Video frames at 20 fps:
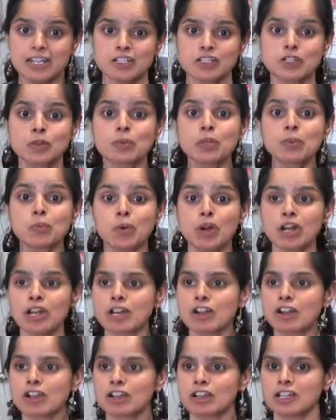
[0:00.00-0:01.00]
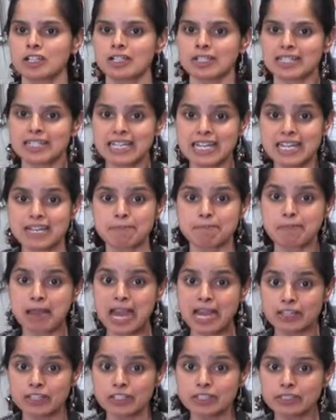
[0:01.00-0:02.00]
So we want our cake
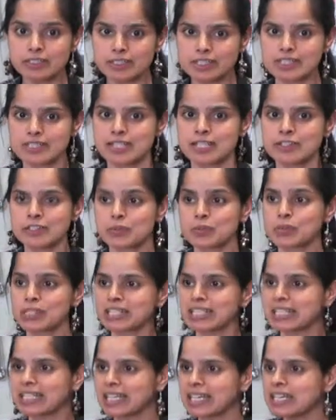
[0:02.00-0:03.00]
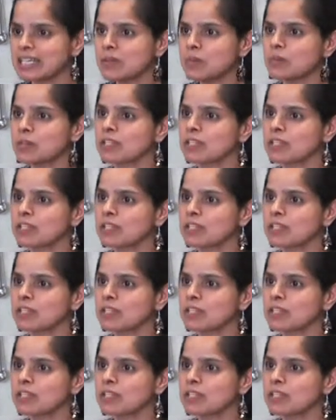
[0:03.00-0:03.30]
batter to taste really light.